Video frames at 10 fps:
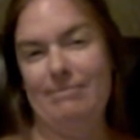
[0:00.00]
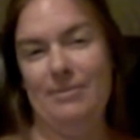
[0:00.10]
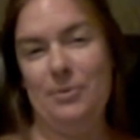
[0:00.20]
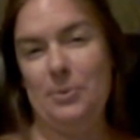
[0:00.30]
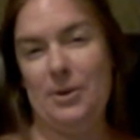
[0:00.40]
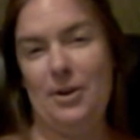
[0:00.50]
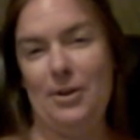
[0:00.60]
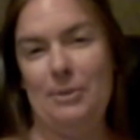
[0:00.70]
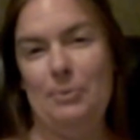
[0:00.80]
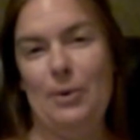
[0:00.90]
if you want to call
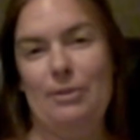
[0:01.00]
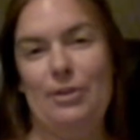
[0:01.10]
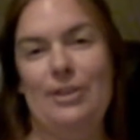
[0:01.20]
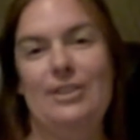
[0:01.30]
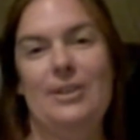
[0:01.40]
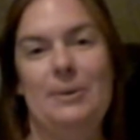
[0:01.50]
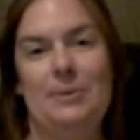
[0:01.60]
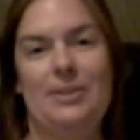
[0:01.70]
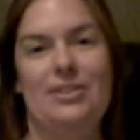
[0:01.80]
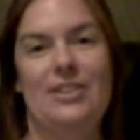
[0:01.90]
it a boyfriend,
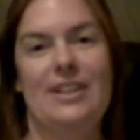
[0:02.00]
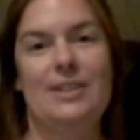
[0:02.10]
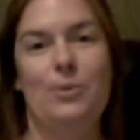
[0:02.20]
when you're like